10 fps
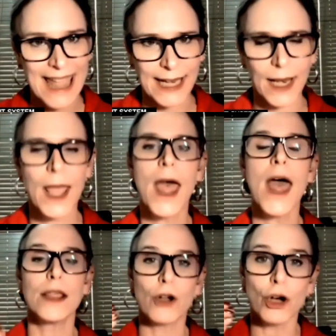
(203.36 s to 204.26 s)
then
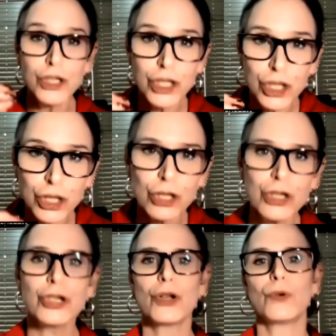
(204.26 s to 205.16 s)
the
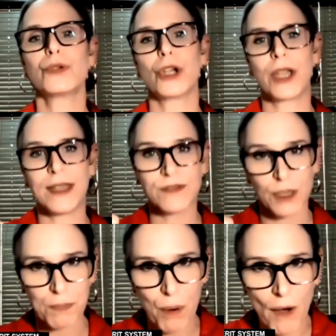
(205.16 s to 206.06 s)
constitution also
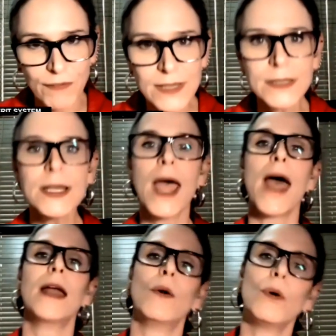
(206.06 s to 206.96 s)
gives a province
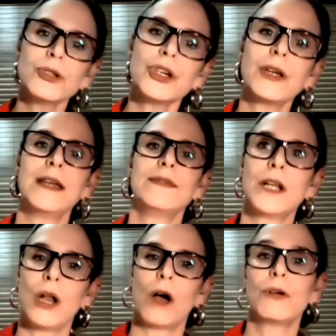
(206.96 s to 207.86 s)
and also
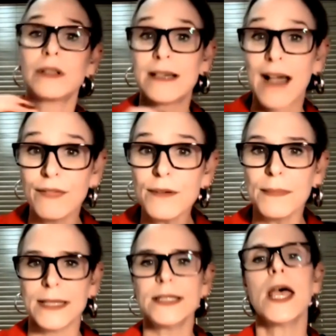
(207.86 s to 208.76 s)
gives a local
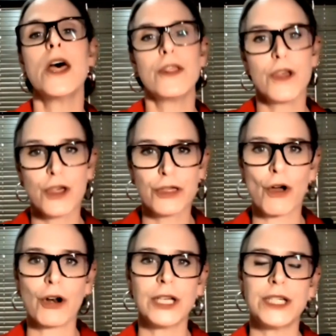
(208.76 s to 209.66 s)
government the
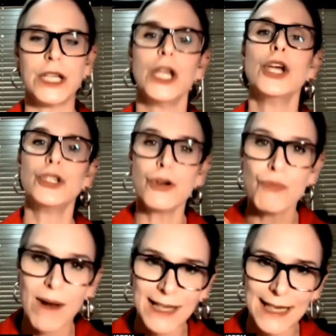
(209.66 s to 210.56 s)
authority
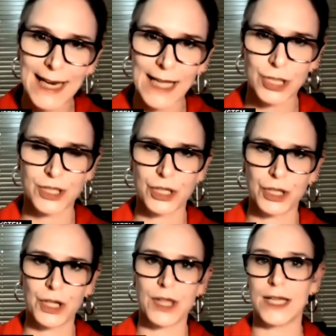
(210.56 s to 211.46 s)
to regulate
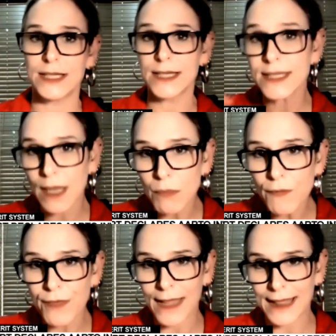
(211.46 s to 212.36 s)
certain things. And some
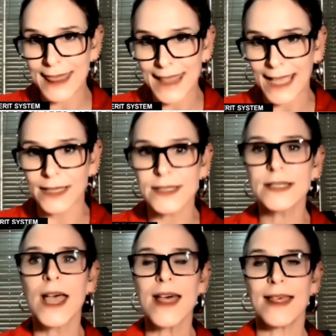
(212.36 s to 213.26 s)
of that
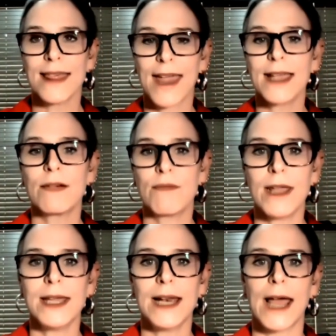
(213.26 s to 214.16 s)
things that they can
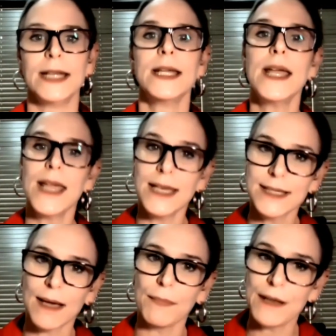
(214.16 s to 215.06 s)
regulate
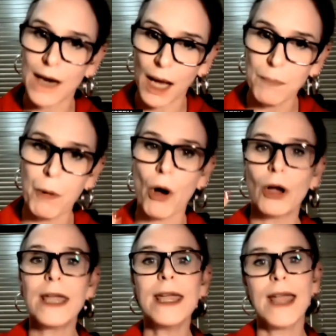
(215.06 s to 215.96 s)
is something like
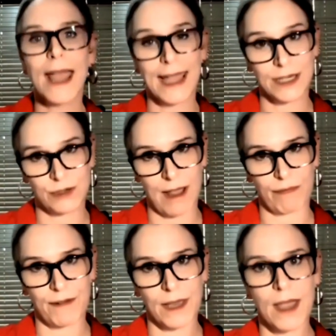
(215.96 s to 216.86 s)
parking, and
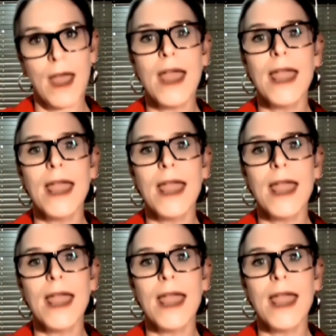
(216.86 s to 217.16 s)
traffic.